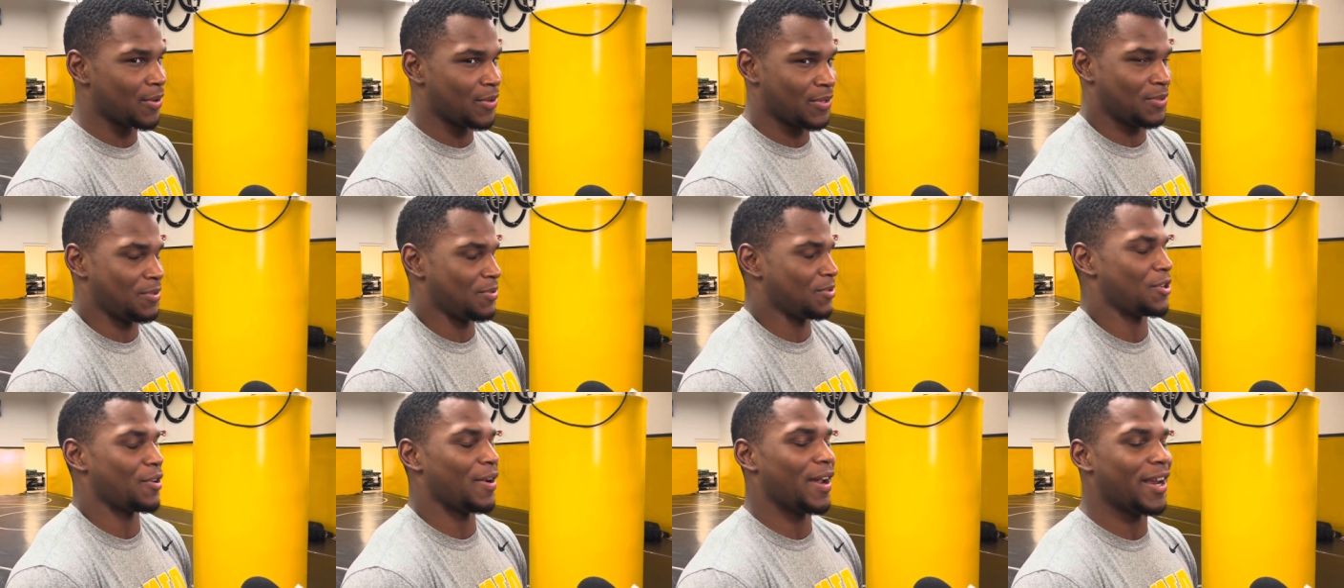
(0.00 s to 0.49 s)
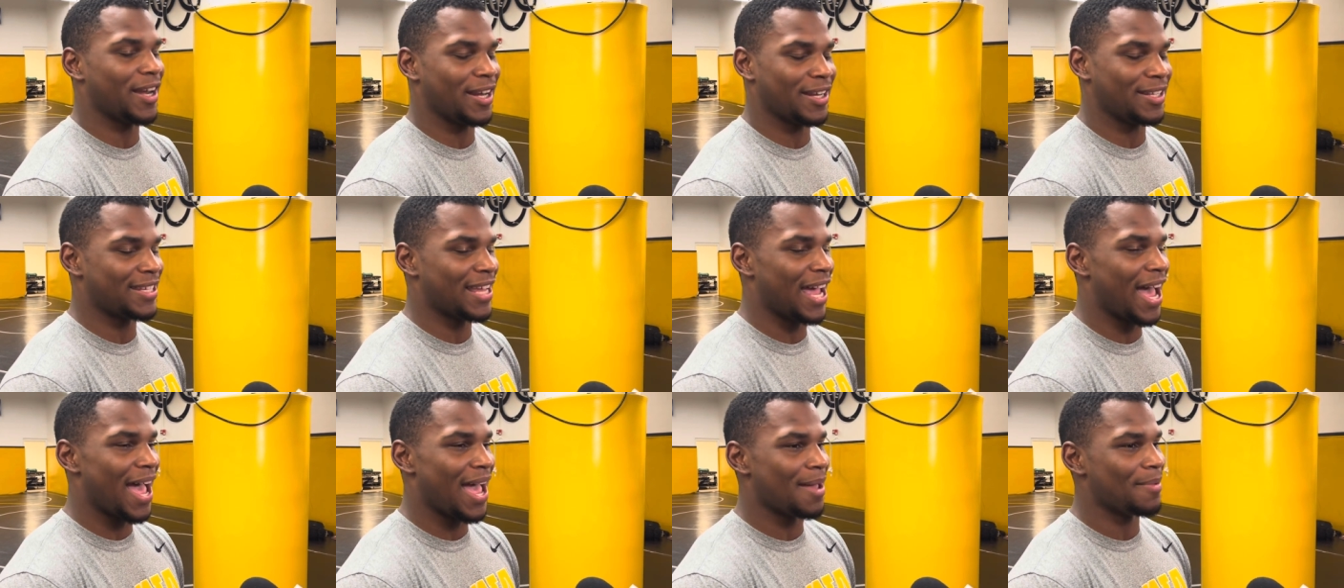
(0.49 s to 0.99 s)
It was a great
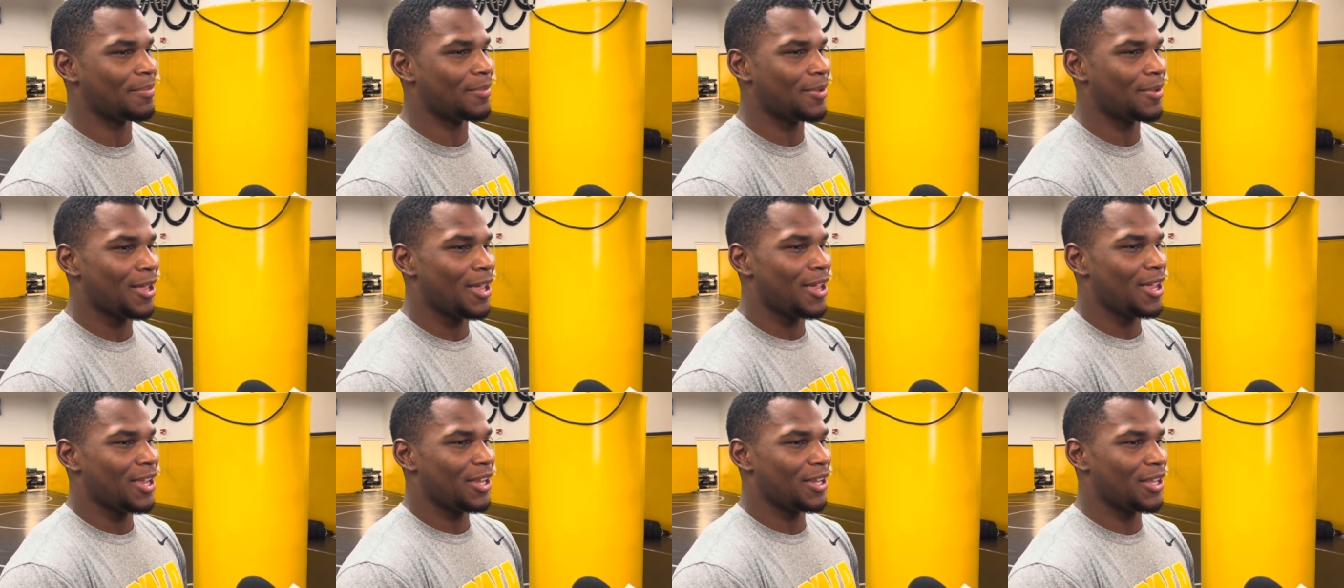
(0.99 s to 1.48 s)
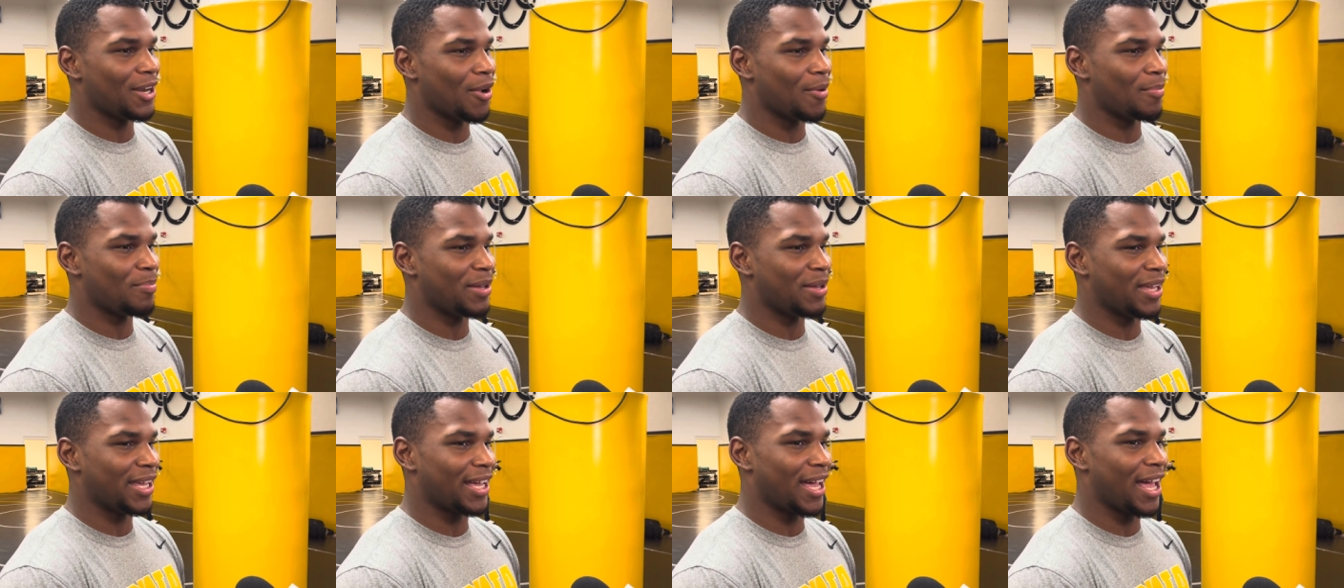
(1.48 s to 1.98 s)
time, you know,
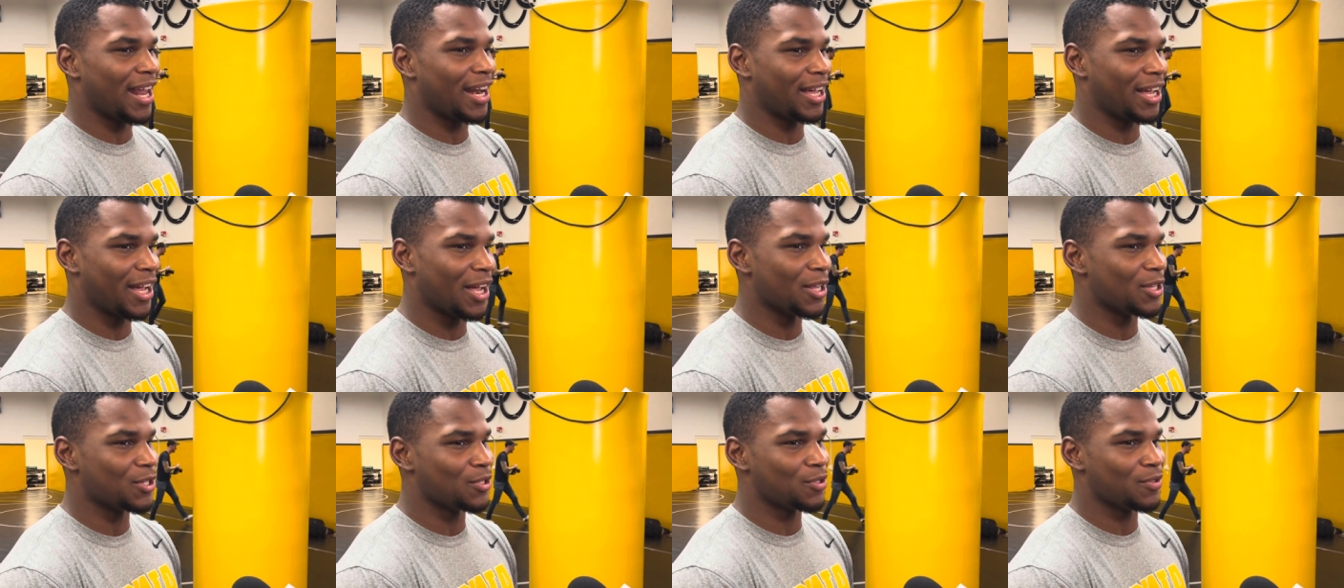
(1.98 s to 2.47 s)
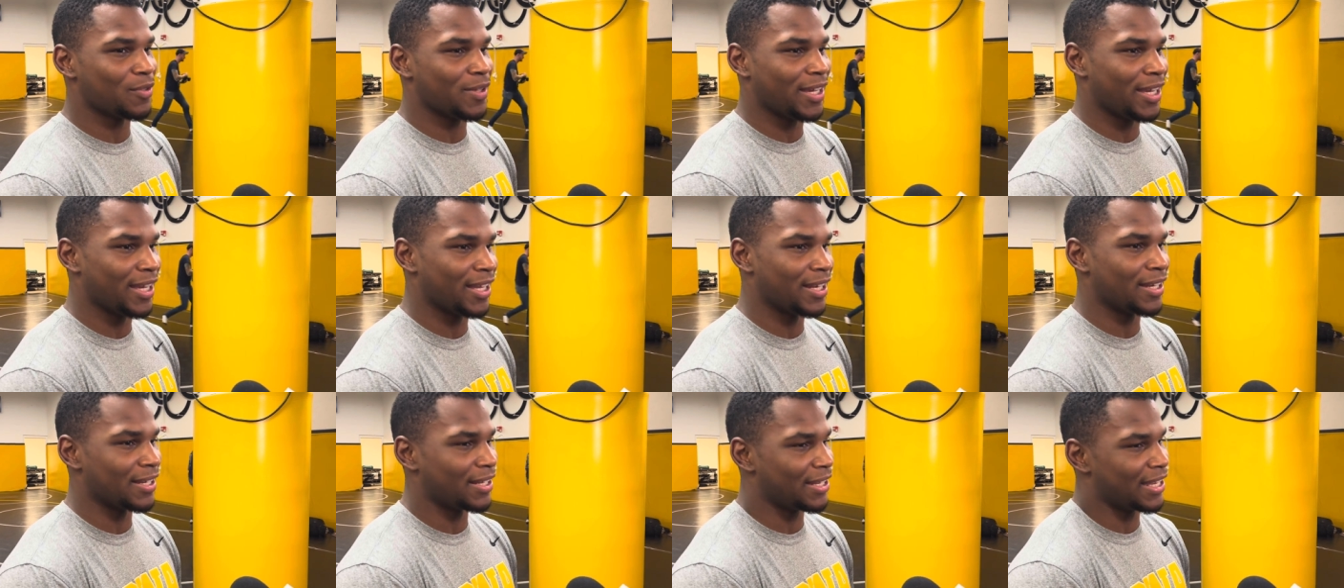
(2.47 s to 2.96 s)
being out of
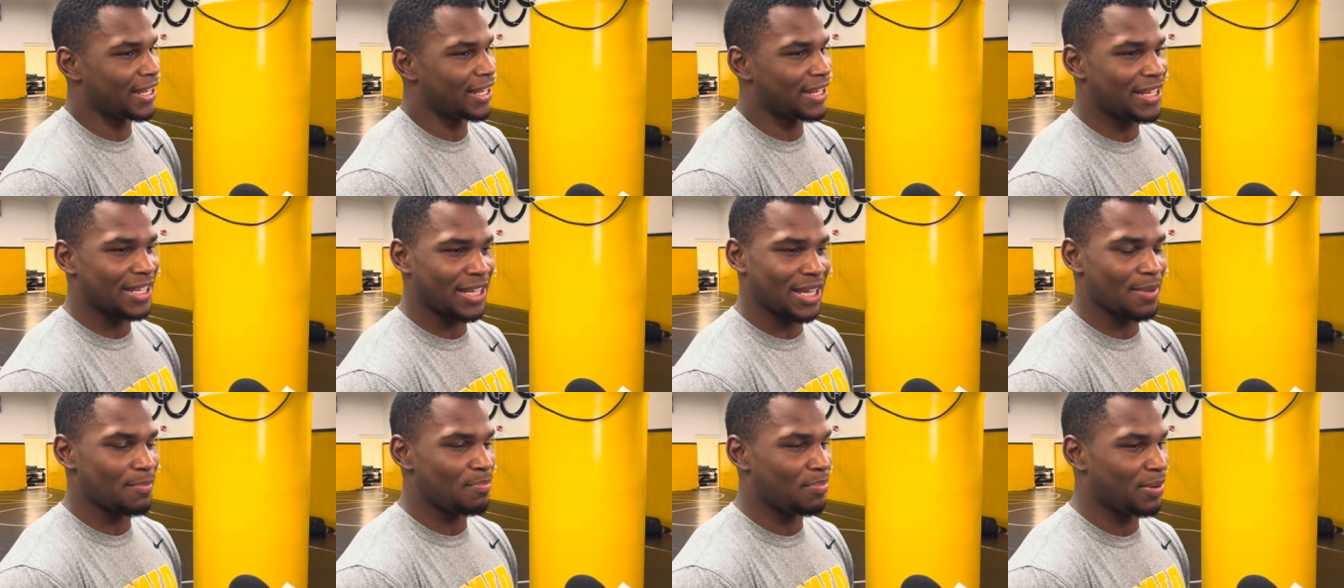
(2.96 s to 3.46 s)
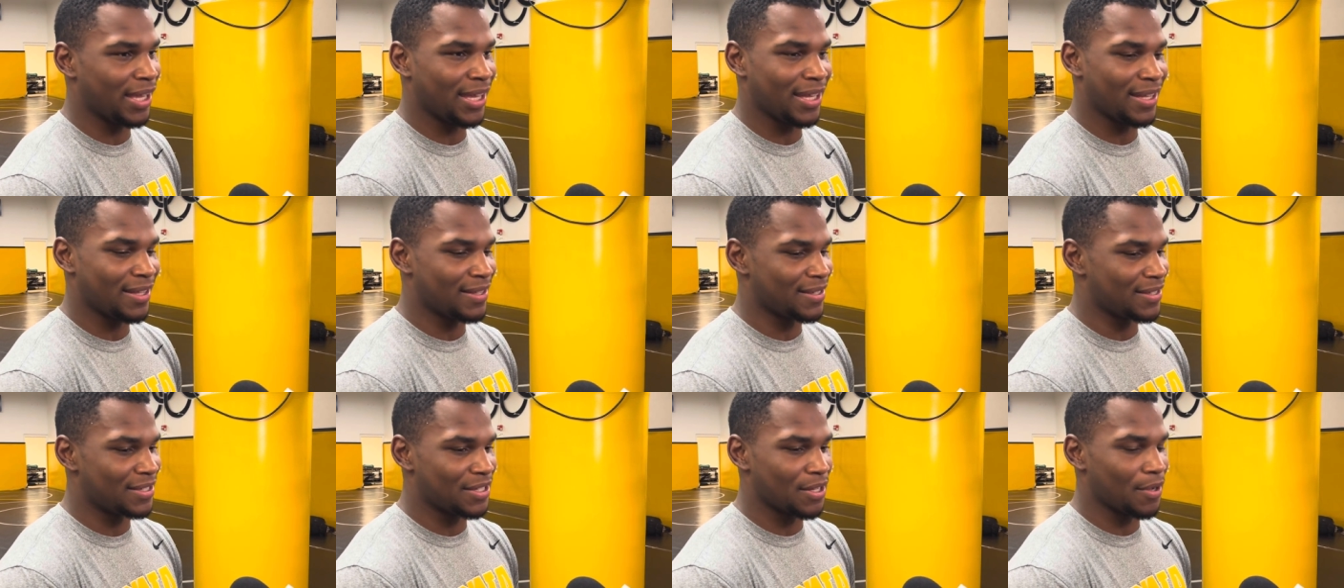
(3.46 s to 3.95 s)
country and getting to
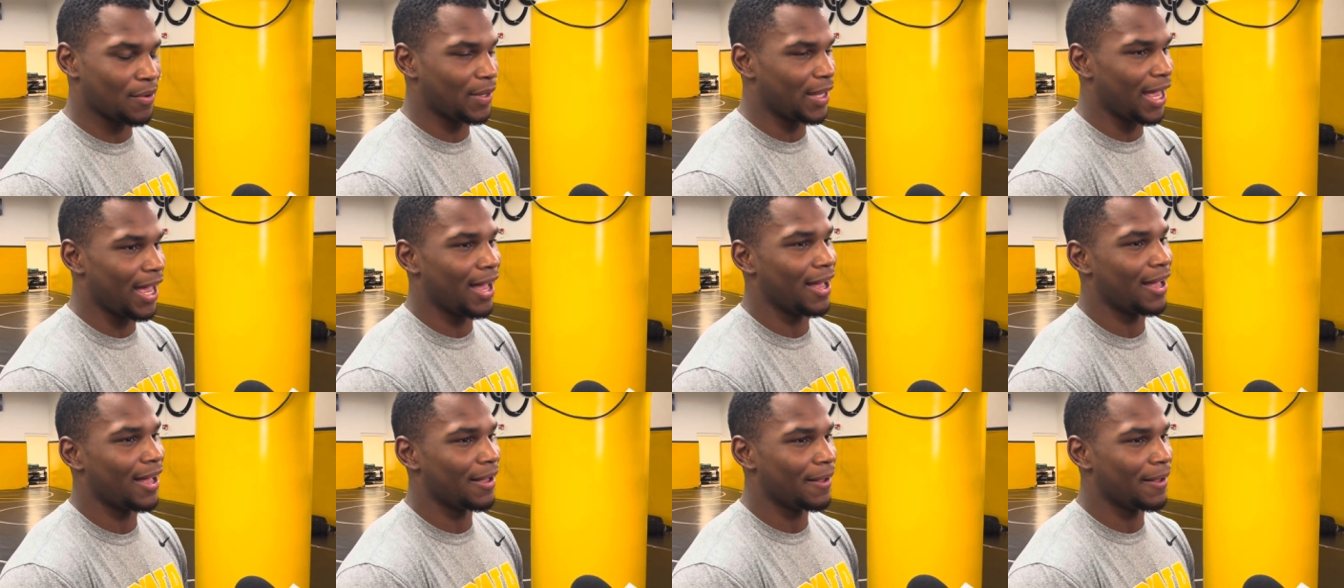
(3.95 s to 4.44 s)
compete. And so, yeah.